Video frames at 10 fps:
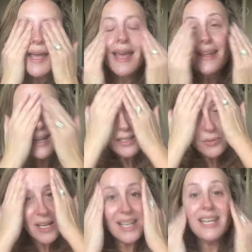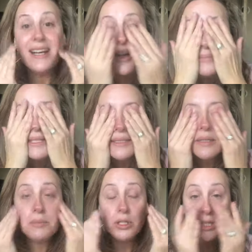And guess what? It comes in
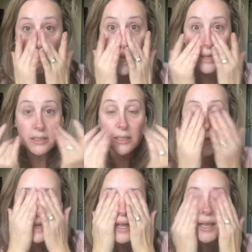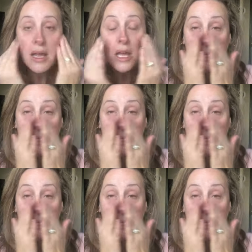the beauty box, okay?